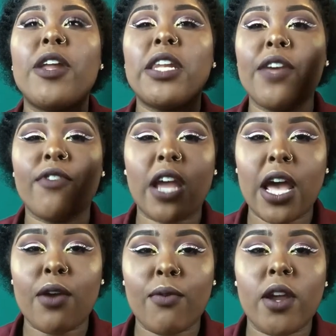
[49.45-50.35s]
but never
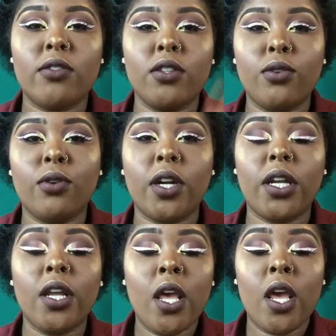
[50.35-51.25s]
got around to doing
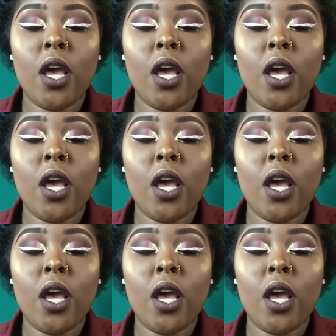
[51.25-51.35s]
it